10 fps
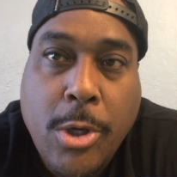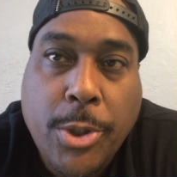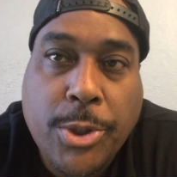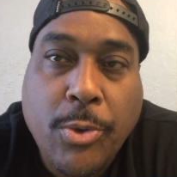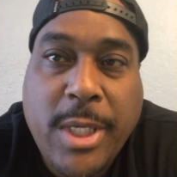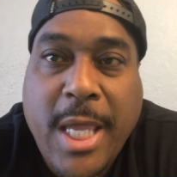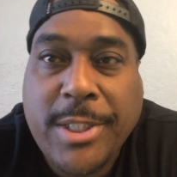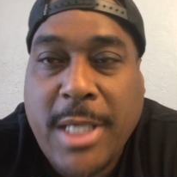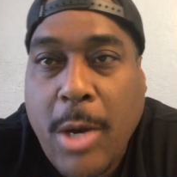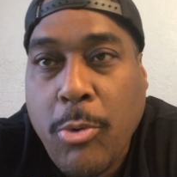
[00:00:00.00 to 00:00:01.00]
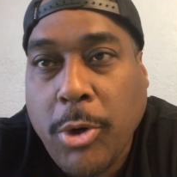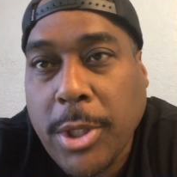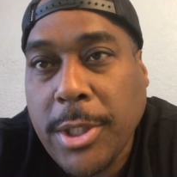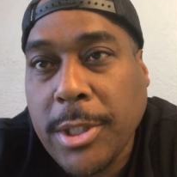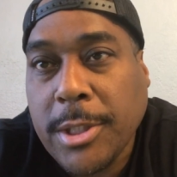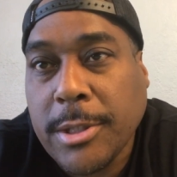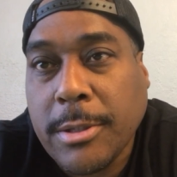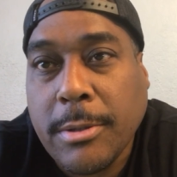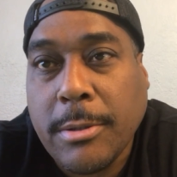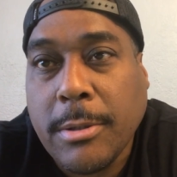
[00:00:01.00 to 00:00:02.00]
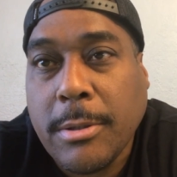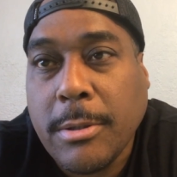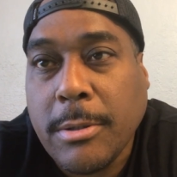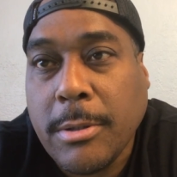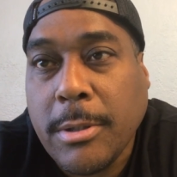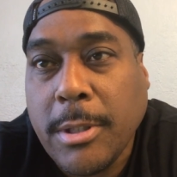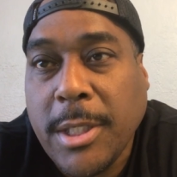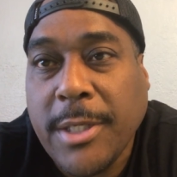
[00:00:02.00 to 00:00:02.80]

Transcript: So he has that working in